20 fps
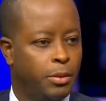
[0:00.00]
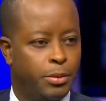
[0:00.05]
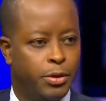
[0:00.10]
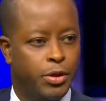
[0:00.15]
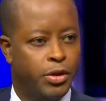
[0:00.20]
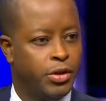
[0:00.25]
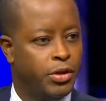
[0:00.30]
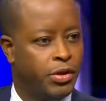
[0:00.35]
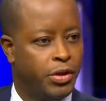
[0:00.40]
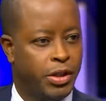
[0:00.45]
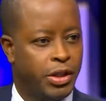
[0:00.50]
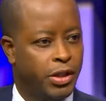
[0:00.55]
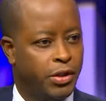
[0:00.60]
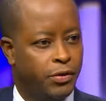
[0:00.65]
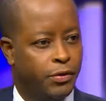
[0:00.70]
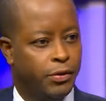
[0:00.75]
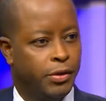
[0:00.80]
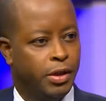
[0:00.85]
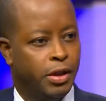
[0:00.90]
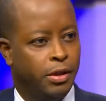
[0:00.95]
opportunities
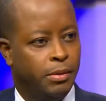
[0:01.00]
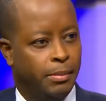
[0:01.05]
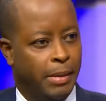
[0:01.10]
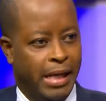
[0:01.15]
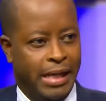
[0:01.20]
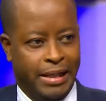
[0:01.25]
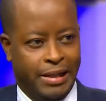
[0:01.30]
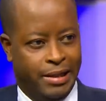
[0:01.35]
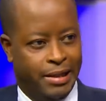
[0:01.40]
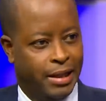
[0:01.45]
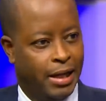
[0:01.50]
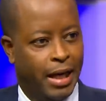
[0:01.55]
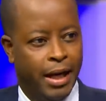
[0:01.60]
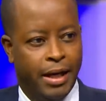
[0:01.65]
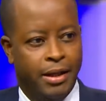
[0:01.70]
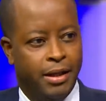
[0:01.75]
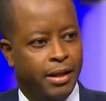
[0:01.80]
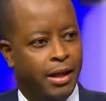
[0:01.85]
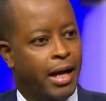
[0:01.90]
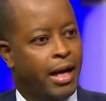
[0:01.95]
for my
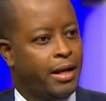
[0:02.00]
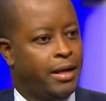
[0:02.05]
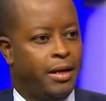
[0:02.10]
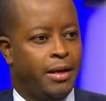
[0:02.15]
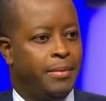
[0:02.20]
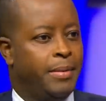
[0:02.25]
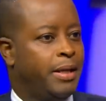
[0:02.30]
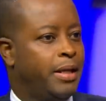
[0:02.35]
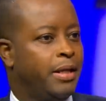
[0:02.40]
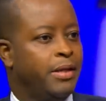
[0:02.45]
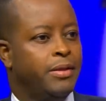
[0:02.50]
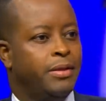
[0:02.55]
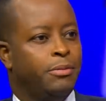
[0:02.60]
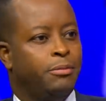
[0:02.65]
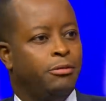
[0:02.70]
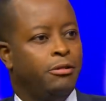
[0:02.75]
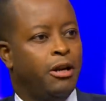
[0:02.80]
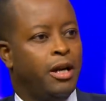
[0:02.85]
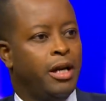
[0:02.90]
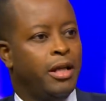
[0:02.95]
entire academic
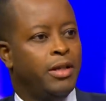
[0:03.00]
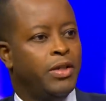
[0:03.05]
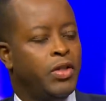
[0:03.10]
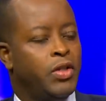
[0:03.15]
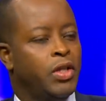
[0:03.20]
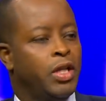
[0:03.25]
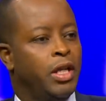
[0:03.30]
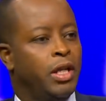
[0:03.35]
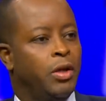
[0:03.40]
enterprise